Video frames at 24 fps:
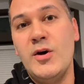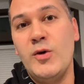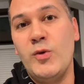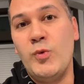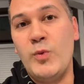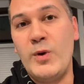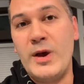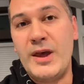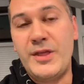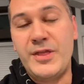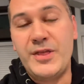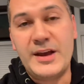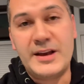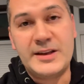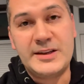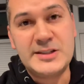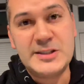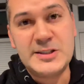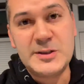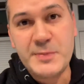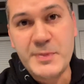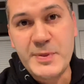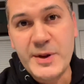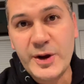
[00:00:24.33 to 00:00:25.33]
with
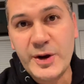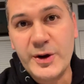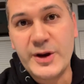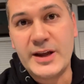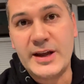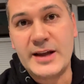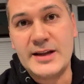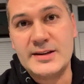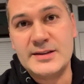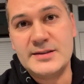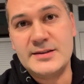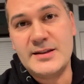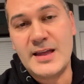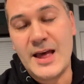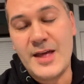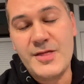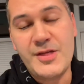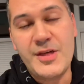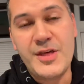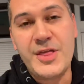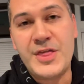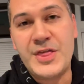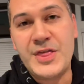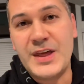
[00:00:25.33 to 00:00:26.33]
experience that
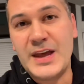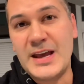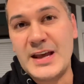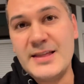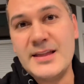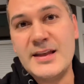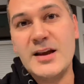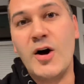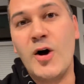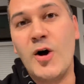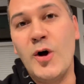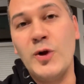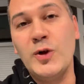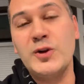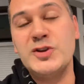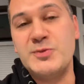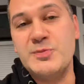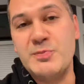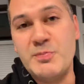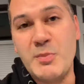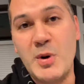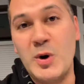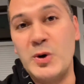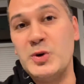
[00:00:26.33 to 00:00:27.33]
the thing that holds
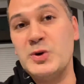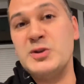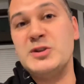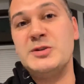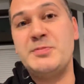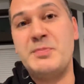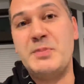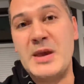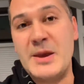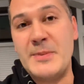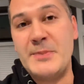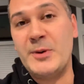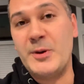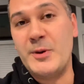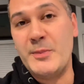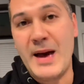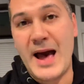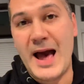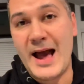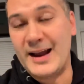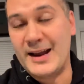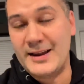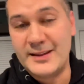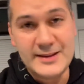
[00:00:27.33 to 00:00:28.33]
most people
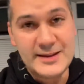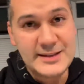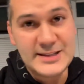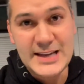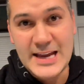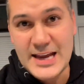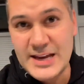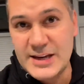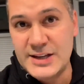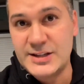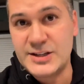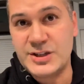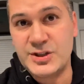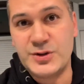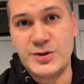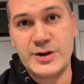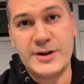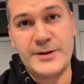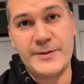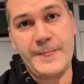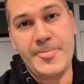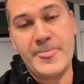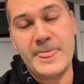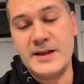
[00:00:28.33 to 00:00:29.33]
back in this
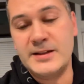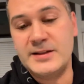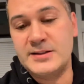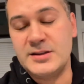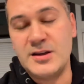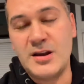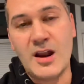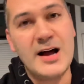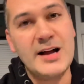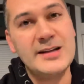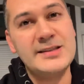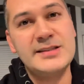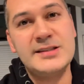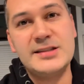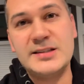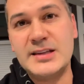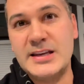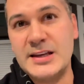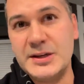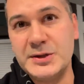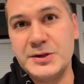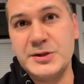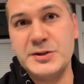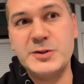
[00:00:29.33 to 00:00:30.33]
industry, it's not
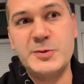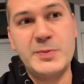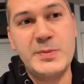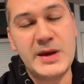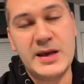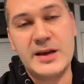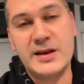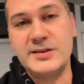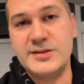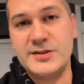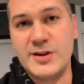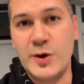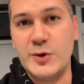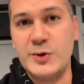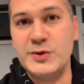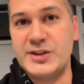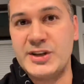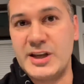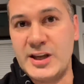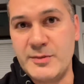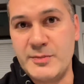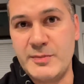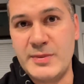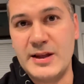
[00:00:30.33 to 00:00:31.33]
skills because those
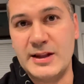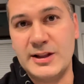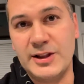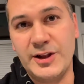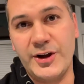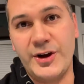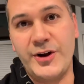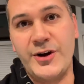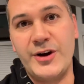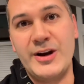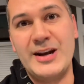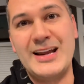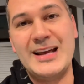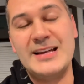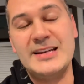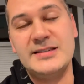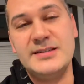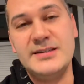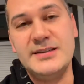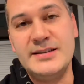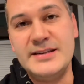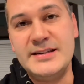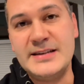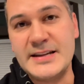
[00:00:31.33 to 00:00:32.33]
can be learned, it's
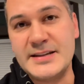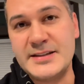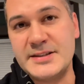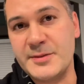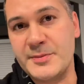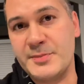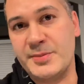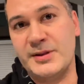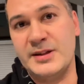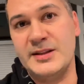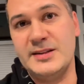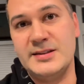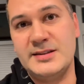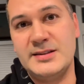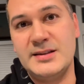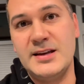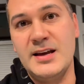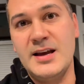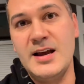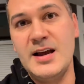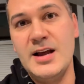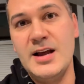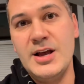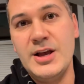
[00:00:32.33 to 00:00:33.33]
disciplines.
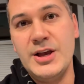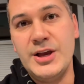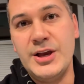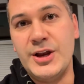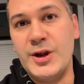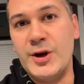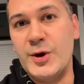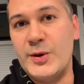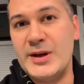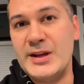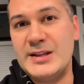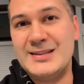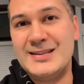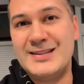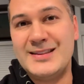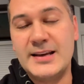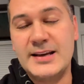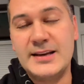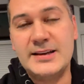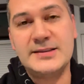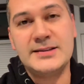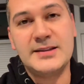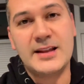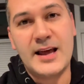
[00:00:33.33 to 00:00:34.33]
You know, it's
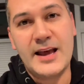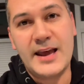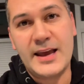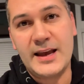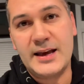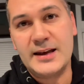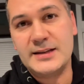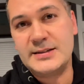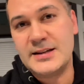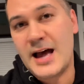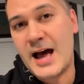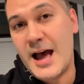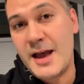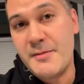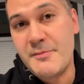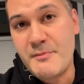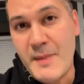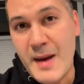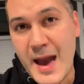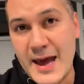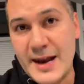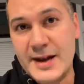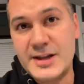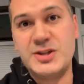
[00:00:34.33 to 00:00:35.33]
things like time
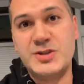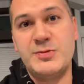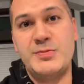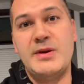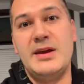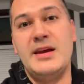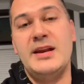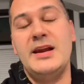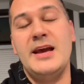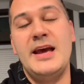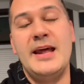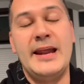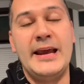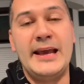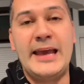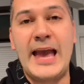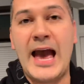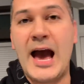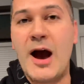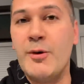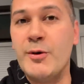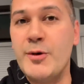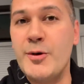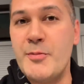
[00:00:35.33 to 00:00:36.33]
management and
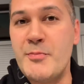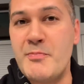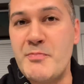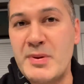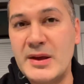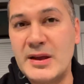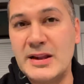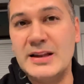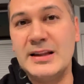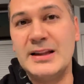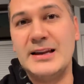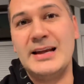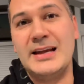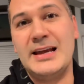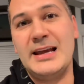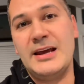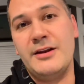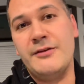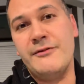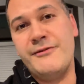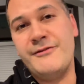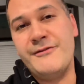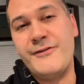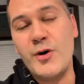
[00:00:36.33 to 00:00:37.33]
accountability
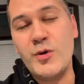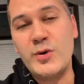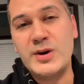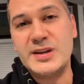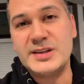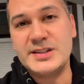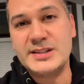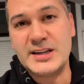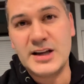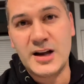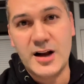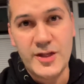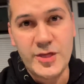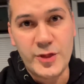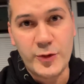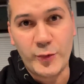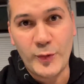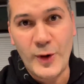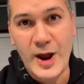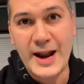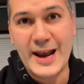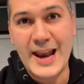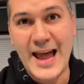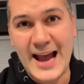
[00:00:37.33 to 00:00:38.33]
and focusing on the
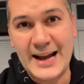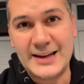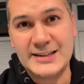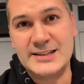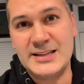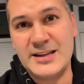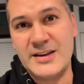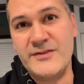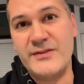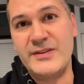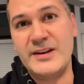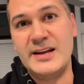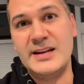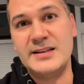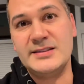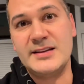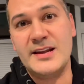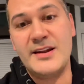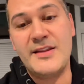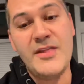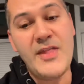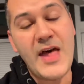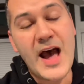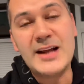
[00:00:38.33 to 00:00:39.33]
right activities.
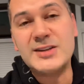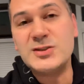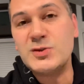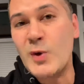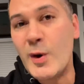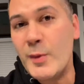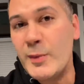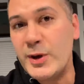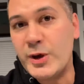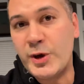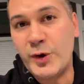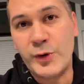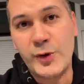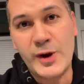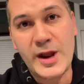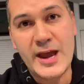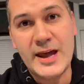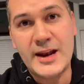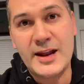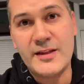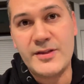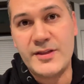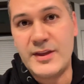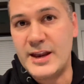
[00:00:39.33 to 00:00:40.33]
And that's why we
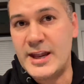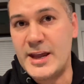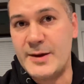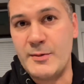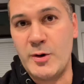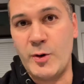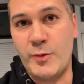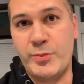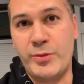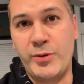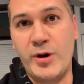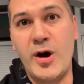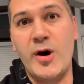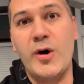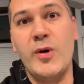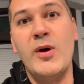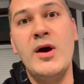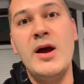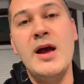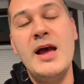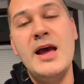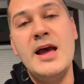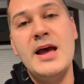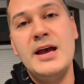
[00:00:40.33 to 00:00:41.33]
created the
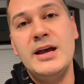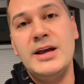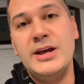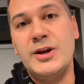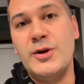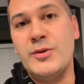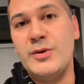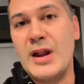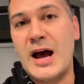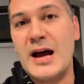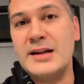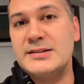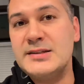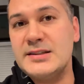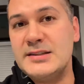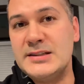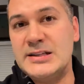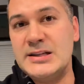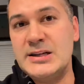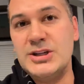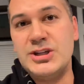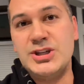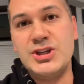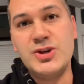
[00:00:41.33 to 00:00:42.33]
Nemopro. You know, not to
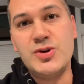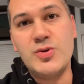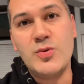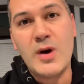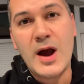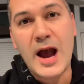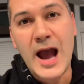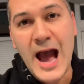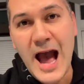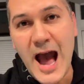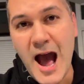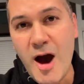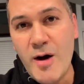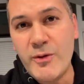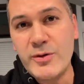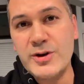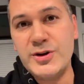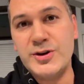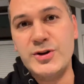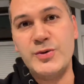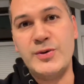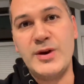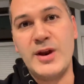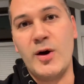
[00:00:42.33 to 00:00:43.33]
teach you how to
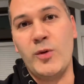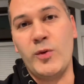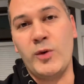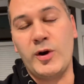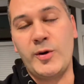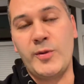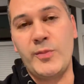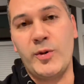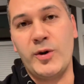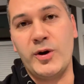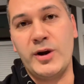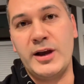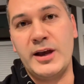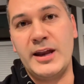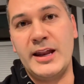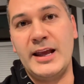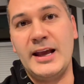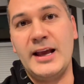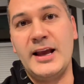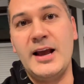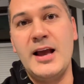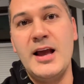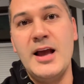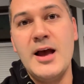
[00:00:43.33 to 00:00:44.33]
do network
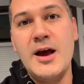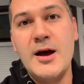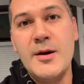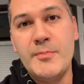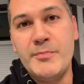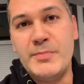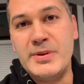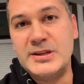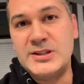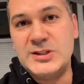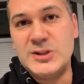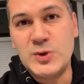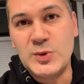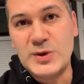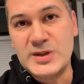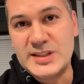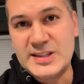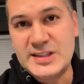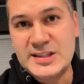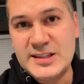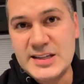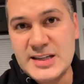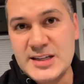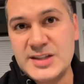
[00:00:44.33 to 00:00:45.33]
marketing, but to
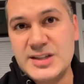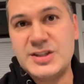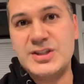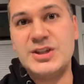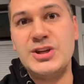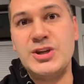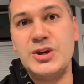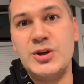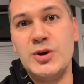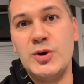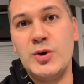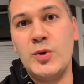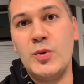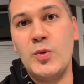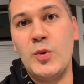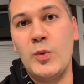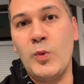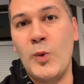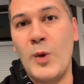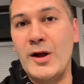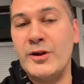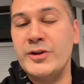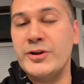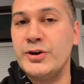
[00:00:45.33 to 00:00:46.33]
assist you
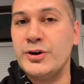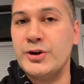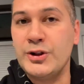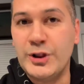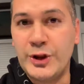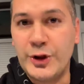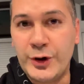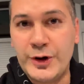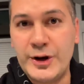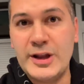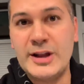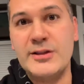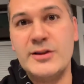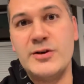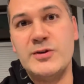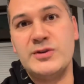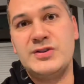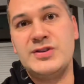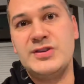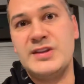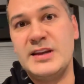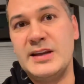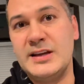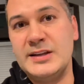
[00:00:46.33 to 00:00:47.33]
while you're learning
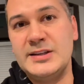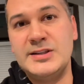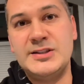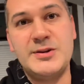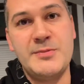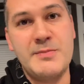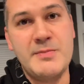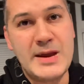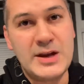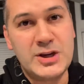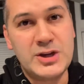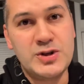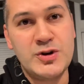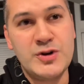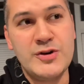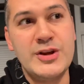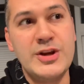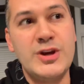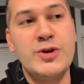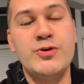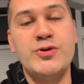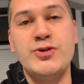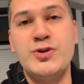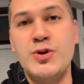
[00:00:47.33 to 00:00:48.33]
those things to make sure that
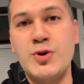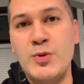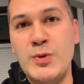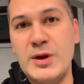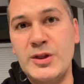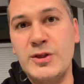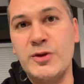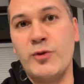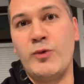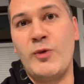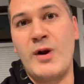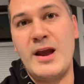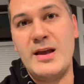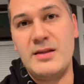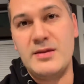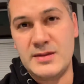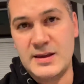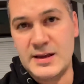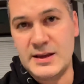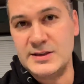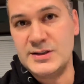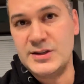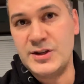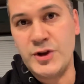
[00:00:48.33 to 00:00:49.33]
you're doing the right
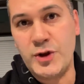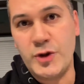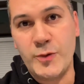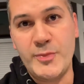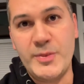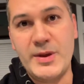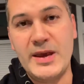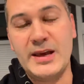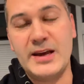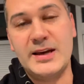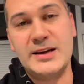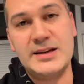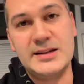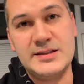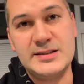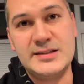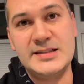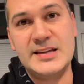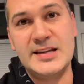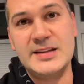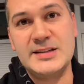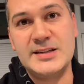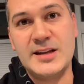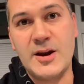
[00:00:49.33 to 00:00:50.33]
things and you're being
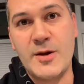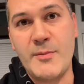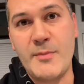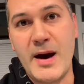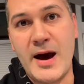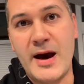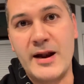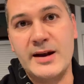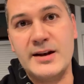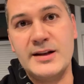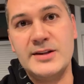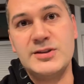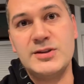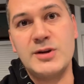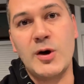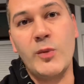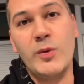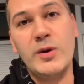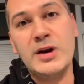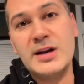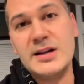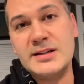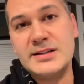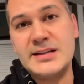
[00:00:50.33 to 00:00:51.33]
consistent about it. And so I
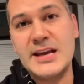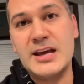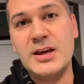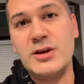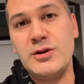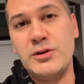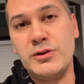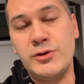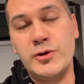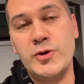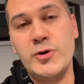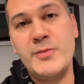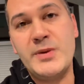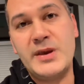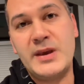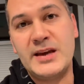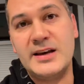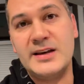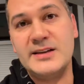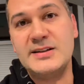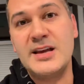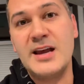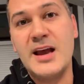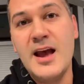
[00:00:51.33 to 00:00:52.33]
wanted to take you through
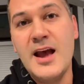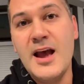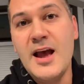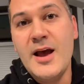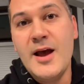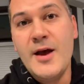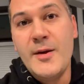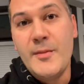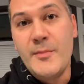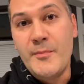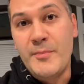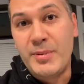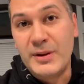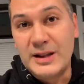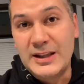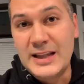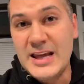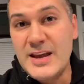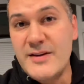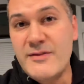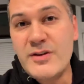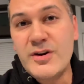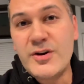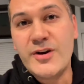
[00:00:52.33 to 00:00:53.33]
because,
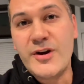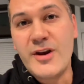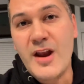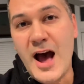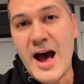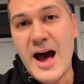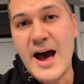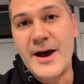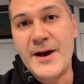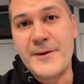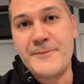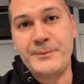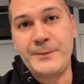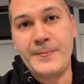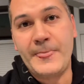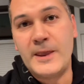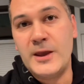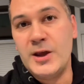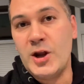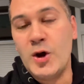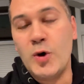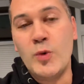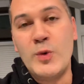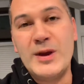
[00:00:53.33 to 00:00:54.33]
believe it or not,
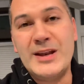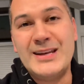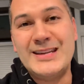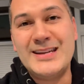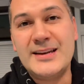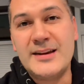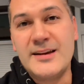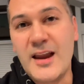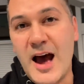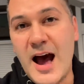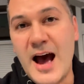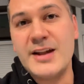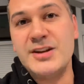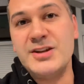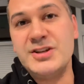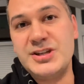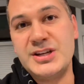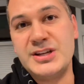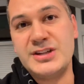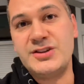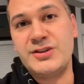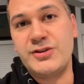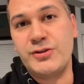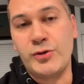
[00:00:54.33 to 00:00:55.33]
you know, we did not
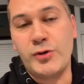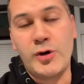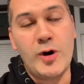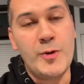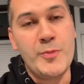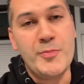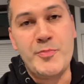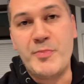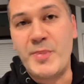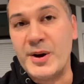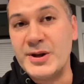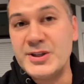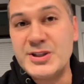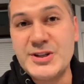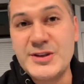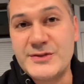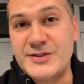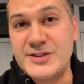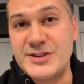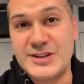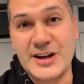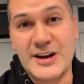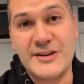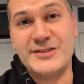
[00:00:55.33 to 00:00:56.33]
just throw a bunch of
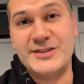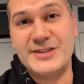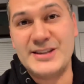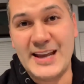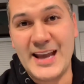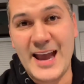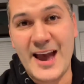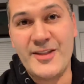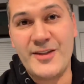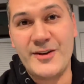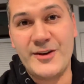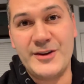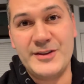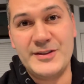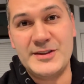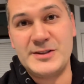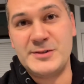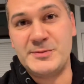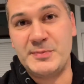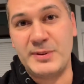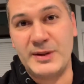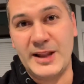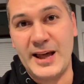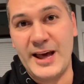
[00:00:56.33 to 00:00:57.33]
stuff together in
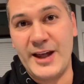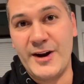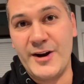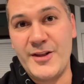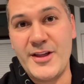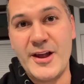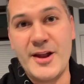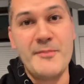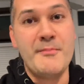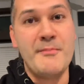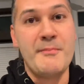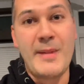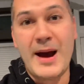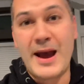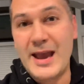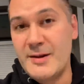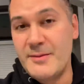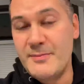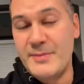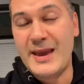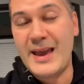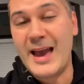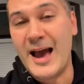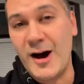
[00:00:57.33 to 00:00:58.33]
this planner that
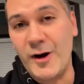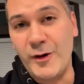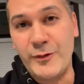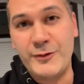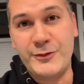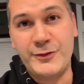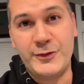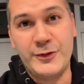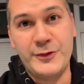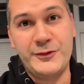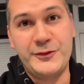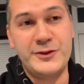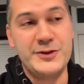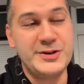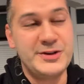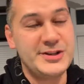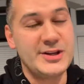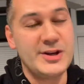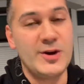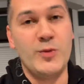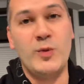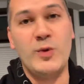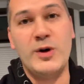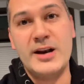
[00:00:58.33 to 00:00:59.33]
might be helpful for
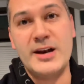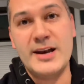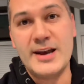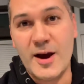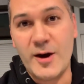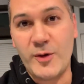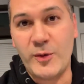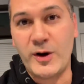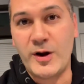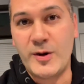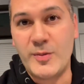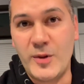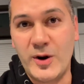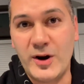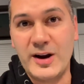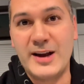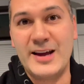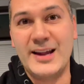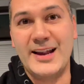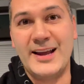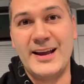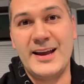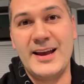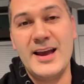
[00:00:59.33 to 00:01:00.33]
someone in network
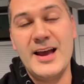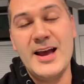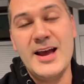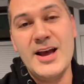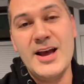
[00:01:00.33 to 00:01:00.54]
marketing.